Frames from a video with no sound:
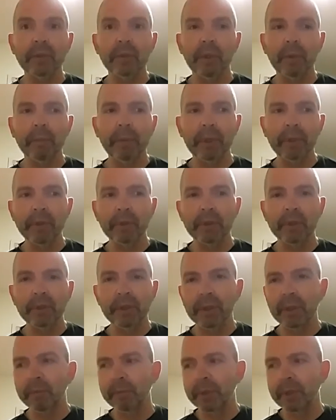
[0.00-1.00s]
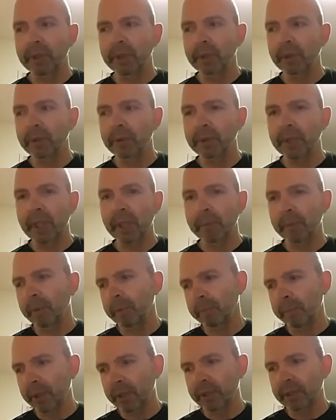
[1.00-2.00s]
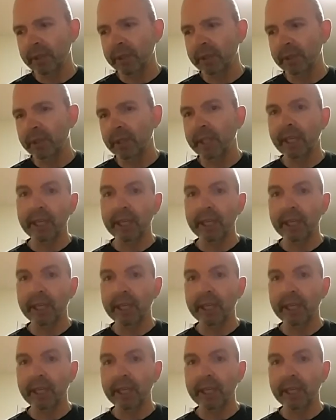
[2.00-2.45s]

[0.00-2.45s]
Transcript: opposed to somebody who's able-bodied